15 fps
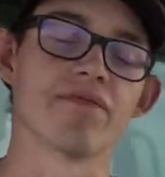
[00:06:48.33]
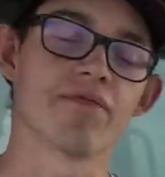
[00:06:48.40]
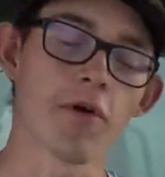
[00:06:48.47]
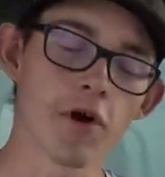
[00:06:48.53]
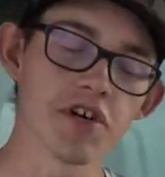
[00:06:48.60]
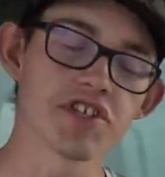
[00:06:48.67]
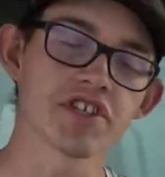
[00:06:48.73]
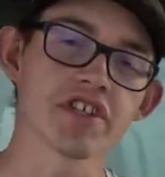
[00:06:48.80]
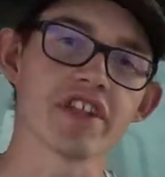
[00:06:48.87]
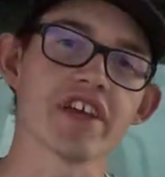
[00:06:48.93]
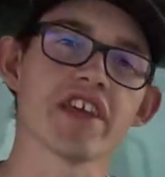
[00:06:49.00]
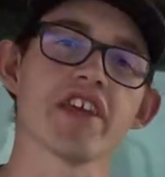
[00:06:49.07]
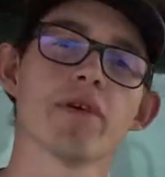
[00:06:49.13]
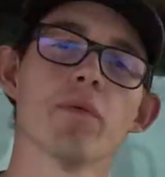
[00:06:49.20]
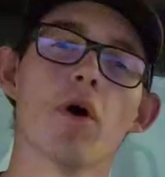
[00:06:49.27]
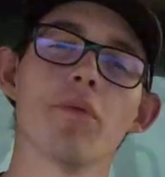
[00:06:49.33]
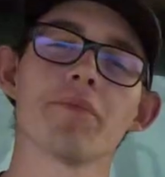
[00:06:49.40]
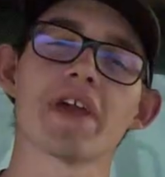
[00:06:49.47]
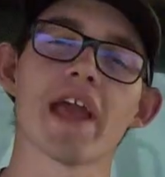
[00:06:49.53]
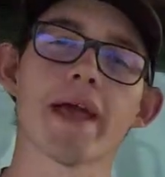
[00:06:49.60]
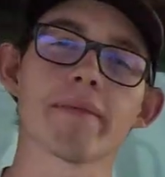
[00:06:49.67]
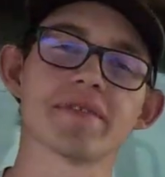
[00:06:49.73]
unfortunately you
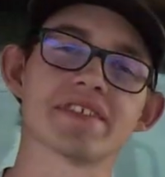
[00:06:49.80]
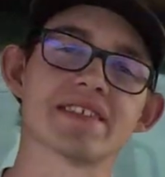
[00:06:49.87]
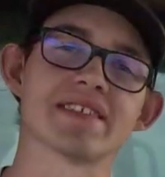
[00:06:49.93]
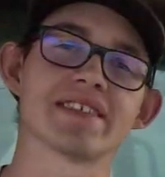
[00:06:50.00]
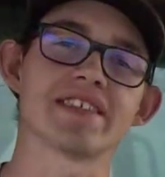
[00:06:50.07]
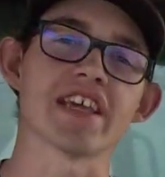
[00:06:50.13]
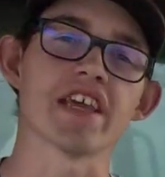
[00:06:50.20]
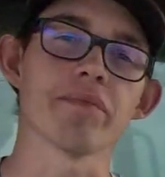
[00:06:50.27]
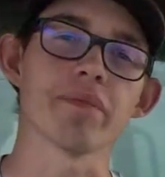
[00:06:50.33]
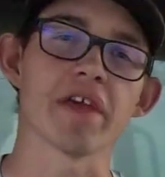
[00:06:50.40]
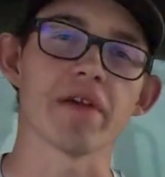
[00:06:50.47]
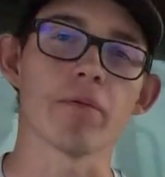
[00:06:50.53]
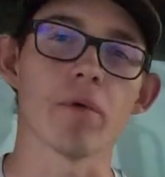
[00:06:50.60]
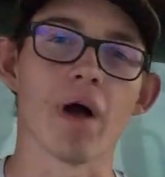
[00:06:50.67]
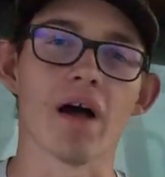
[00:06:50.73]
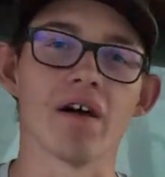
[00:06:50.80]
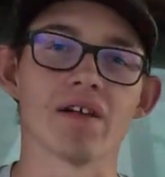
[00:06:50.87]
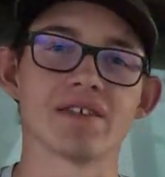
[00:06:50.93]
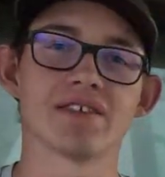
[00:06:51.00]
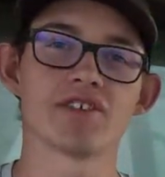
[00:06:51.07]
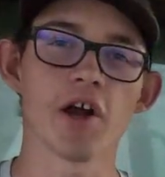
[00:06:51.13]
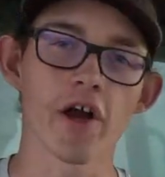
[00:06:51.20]
won't be able to see me
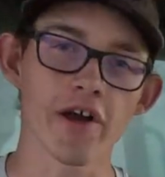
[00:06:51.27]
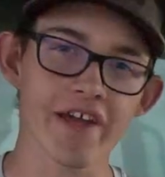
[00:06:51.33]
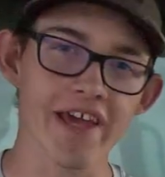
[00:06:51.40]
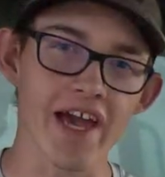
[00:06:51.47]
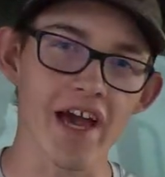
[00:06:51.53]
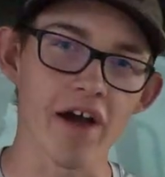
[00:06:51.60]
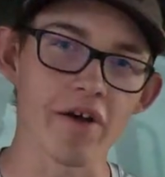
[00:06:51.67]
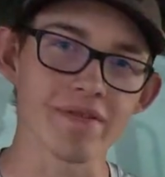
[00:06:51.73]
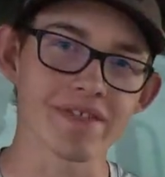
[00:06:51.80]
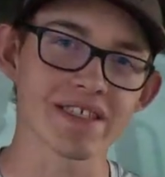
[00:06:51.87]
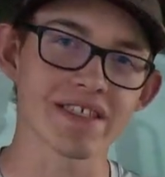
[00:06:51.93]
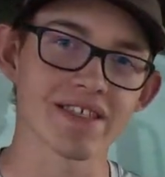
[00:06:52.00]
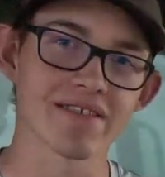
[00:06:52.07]
while it's dark out,